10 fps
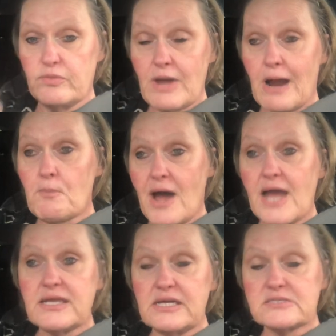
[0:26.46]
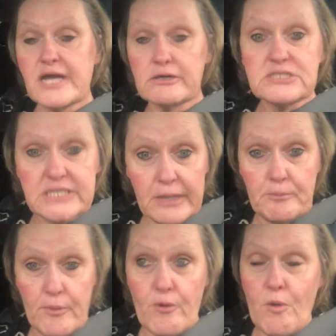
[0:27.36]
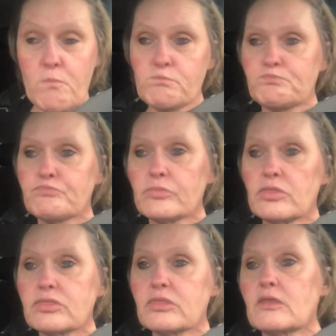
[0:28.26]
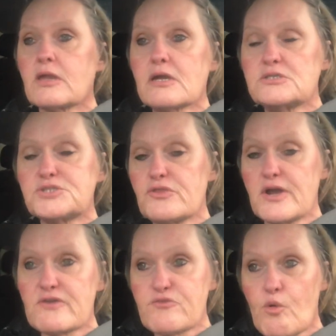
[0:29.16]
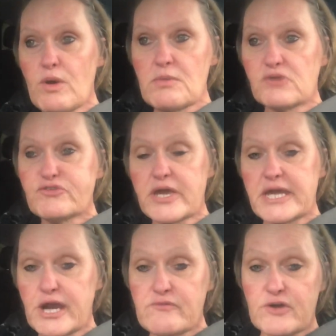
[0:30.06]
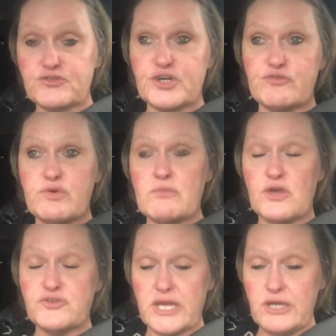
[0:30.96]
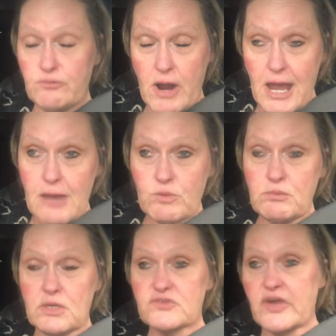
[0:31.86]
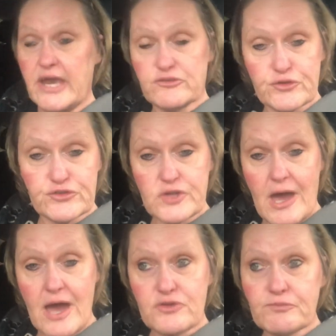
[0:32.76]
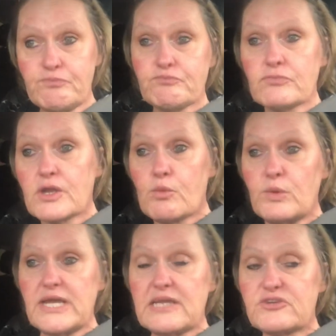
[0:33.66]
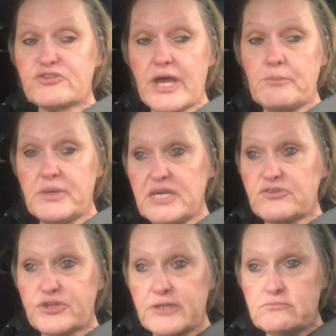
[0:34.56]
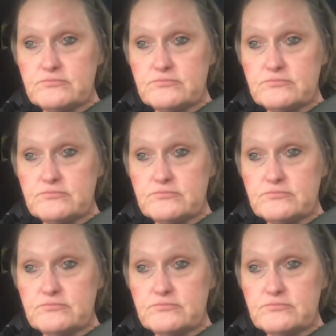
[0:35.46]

Our body is our temple. So therefore, we must take care of ourselves. We must eat right. We must exercise. We need to stay busy.